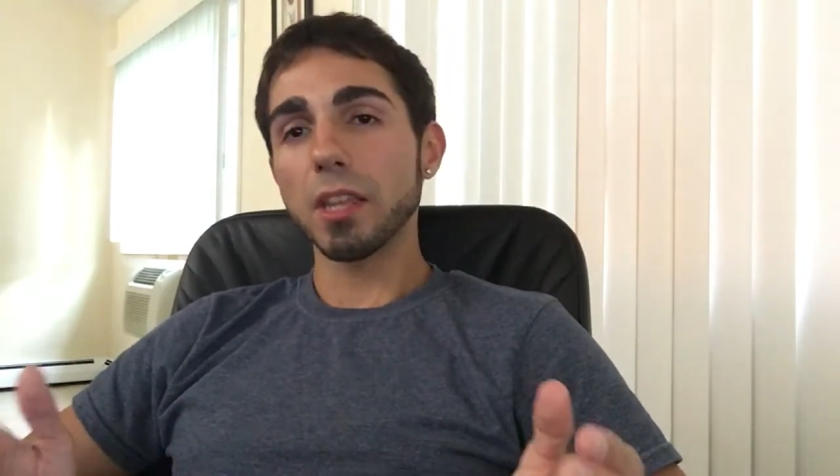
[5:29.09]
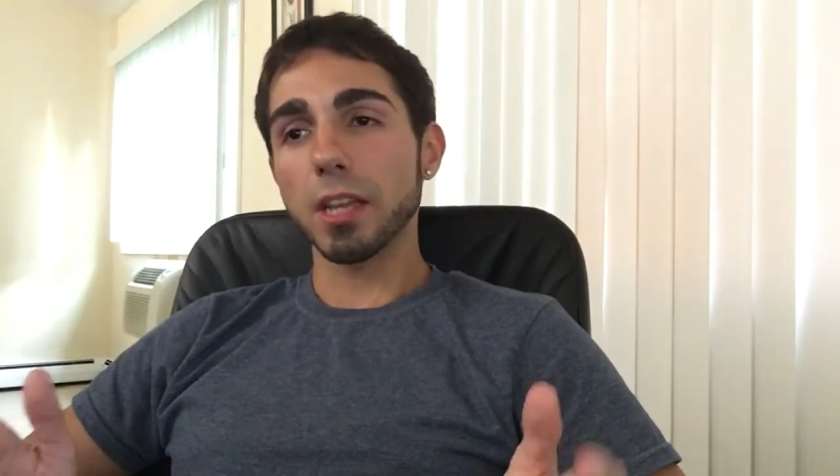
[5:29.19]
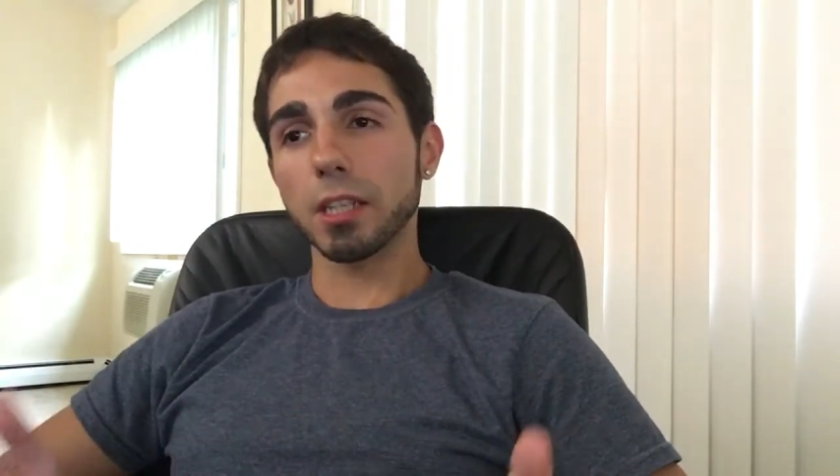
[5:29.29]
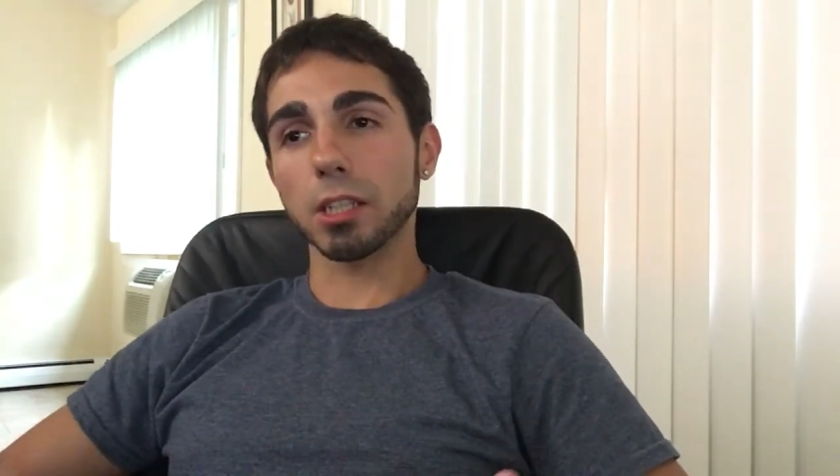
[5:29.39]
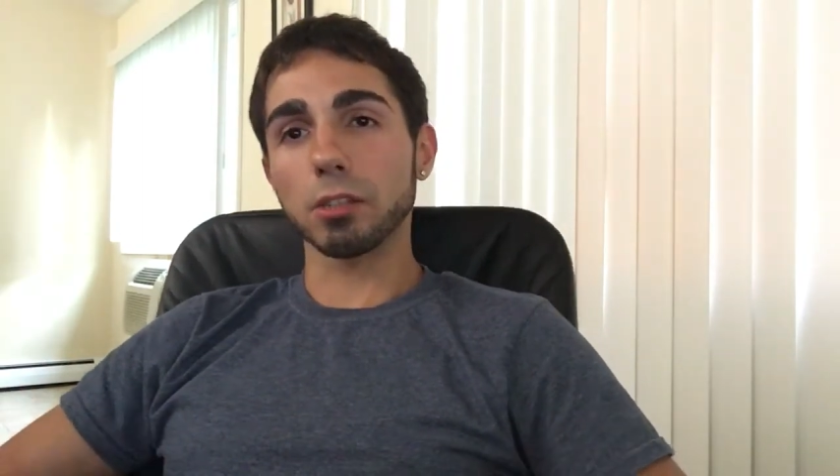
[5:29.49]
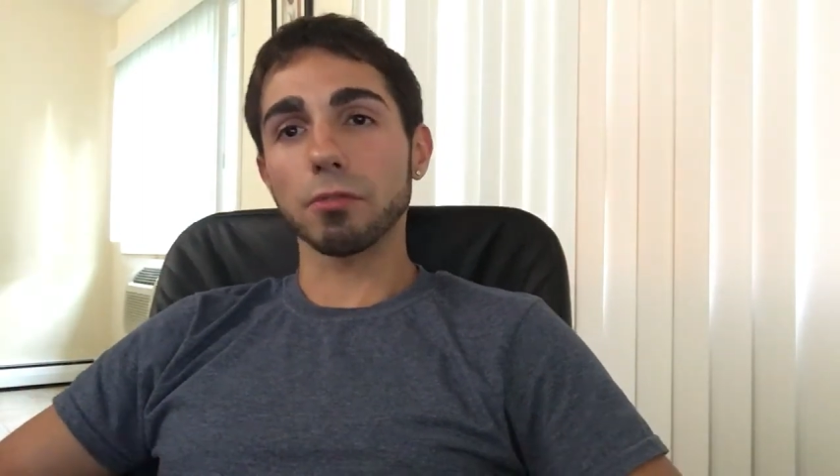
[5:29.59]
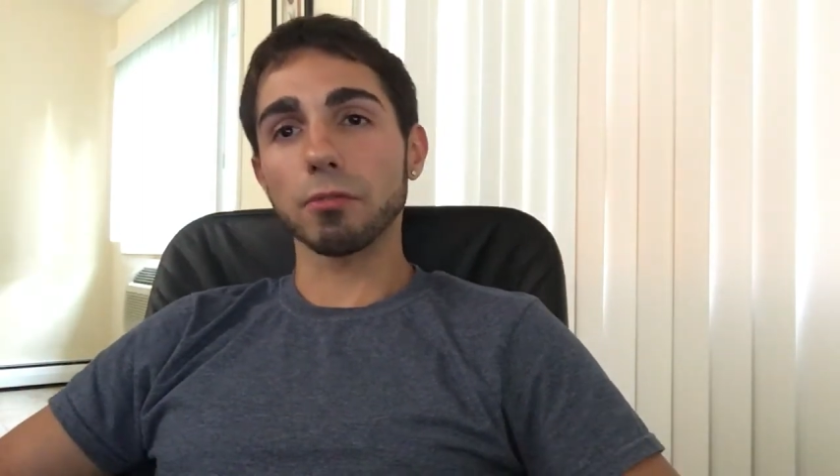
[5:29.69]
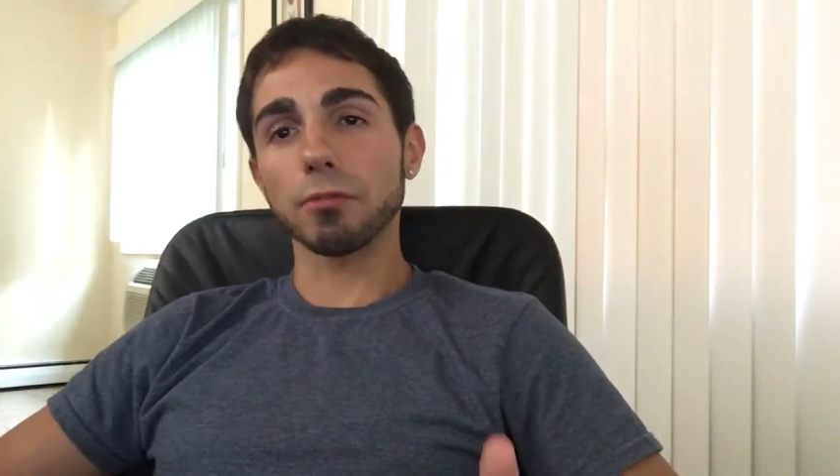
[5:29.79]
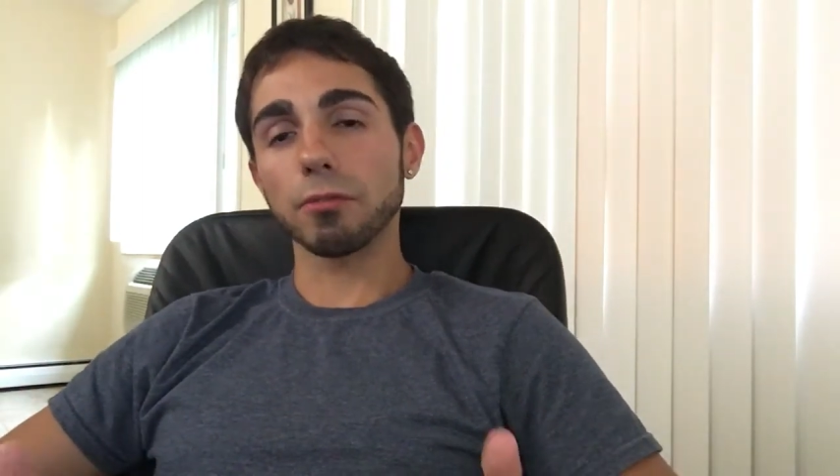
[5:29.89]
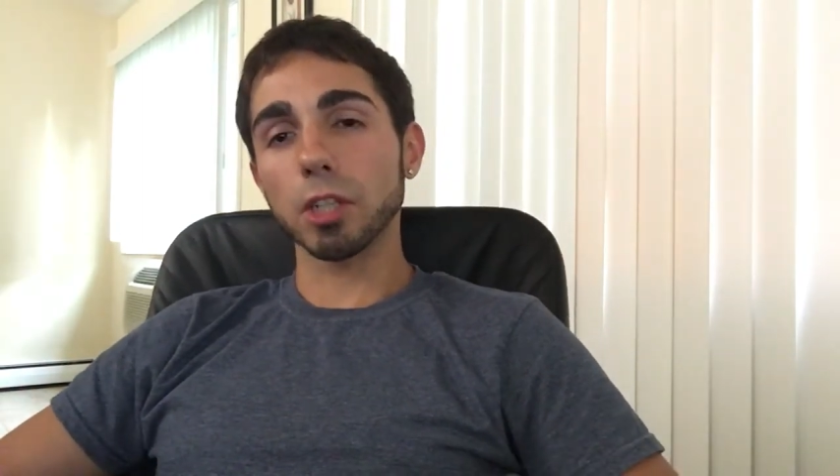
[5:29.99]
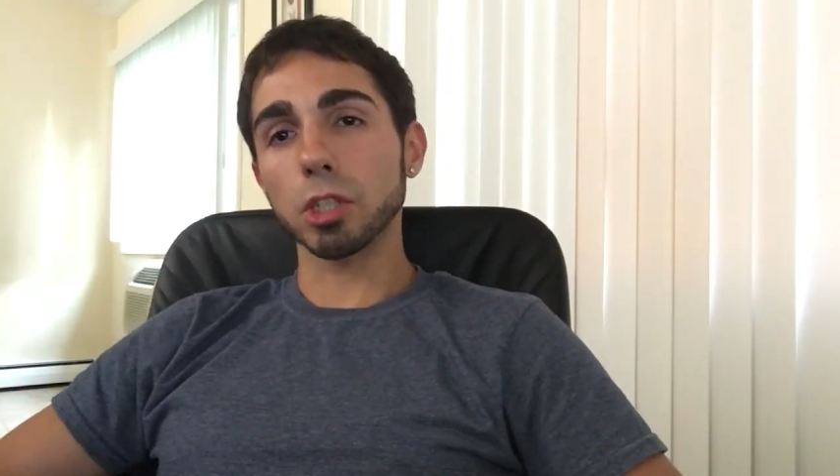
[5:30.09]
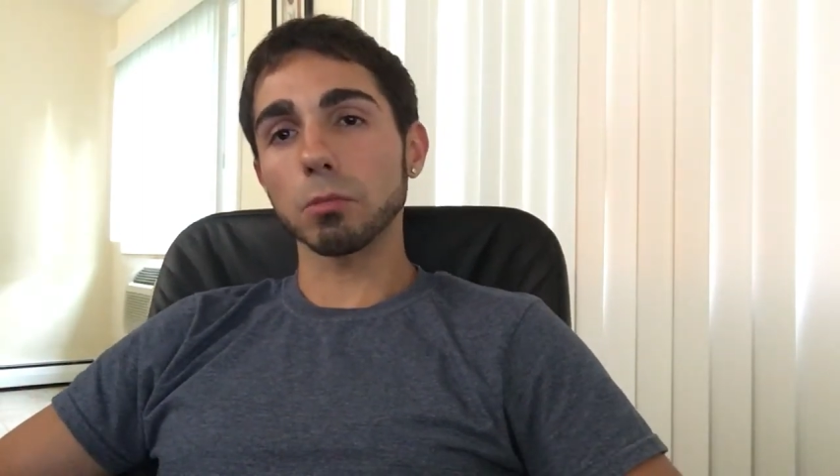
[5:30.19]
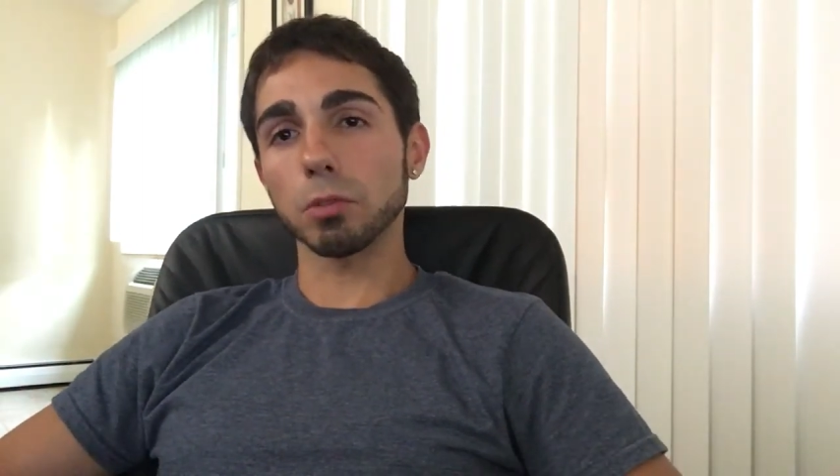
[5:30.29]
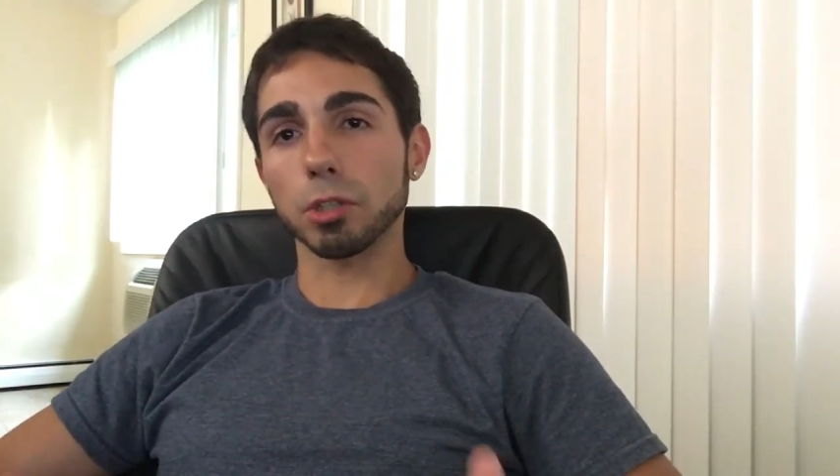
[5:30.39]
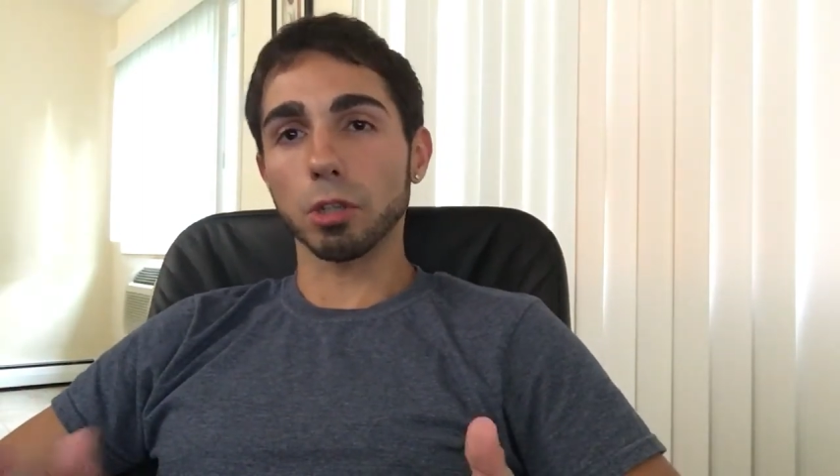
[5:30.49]
and since
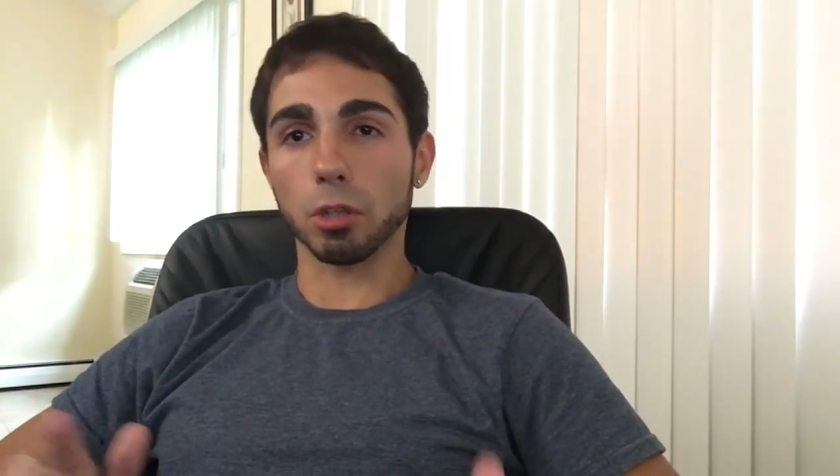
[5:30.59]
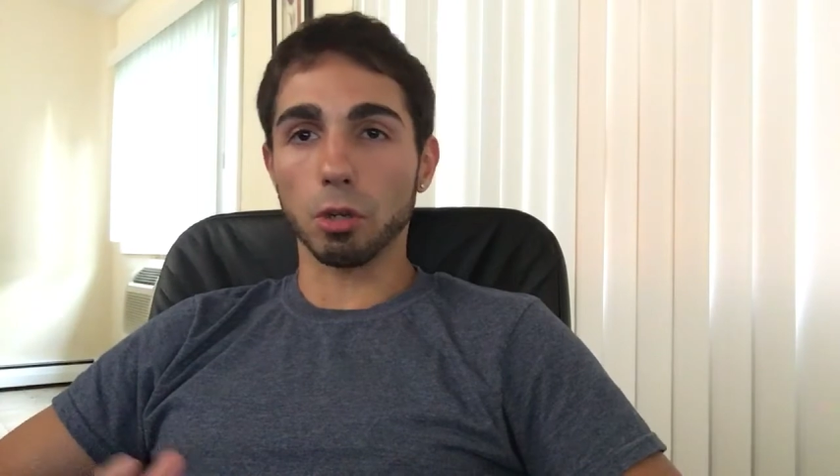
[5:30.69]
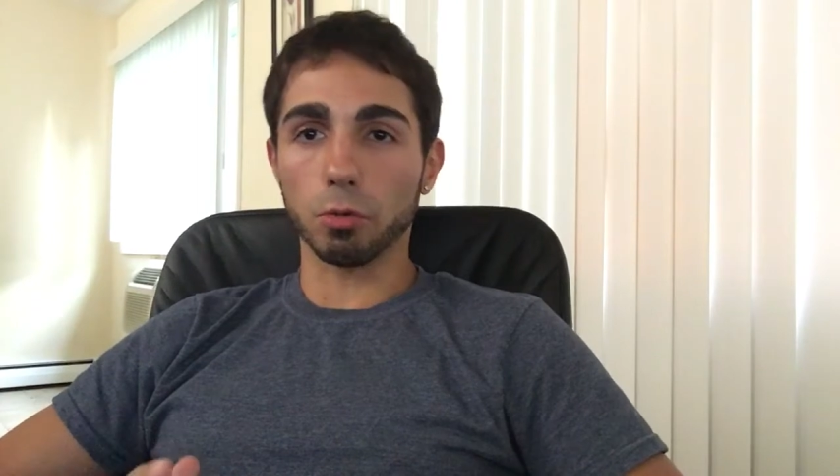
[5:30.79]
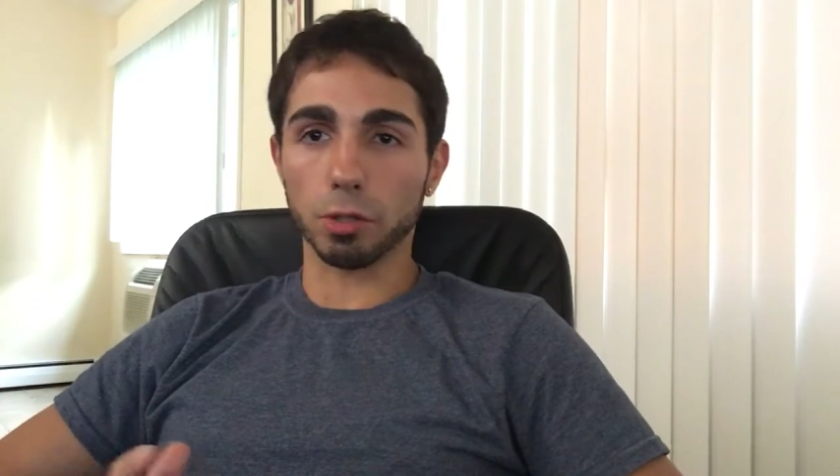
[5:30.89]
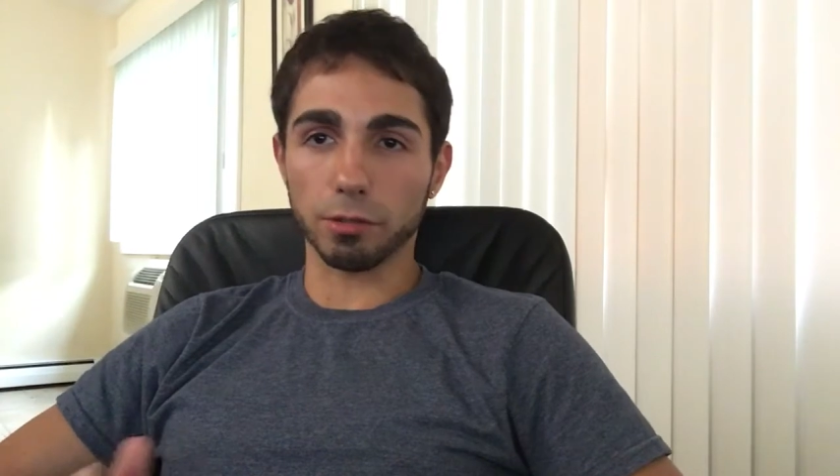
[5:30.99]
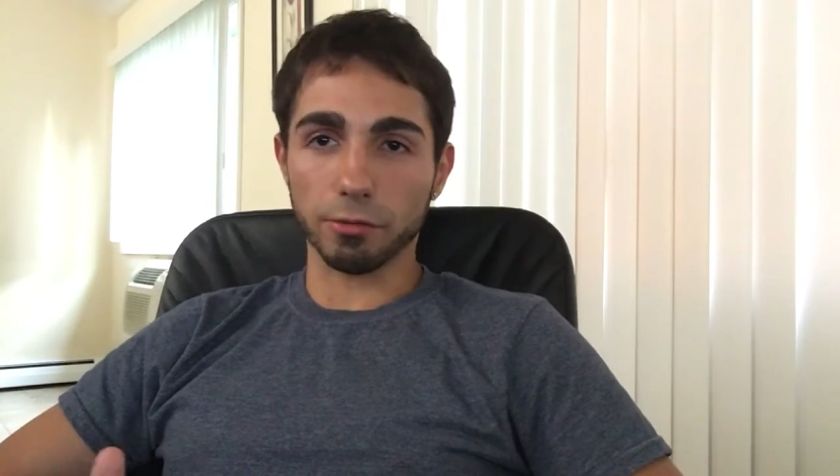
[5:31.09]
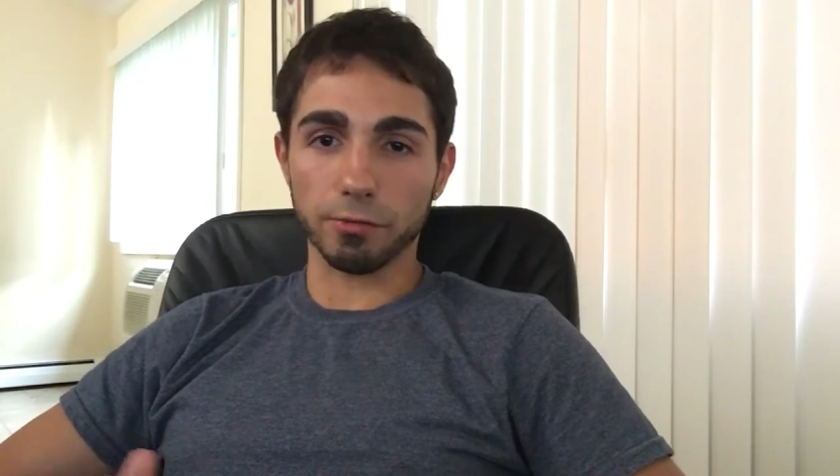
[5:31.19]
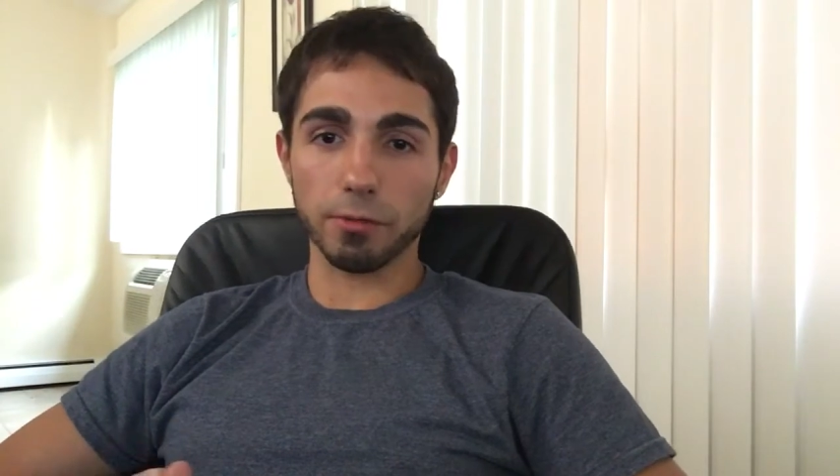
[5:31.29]
vegetables are lower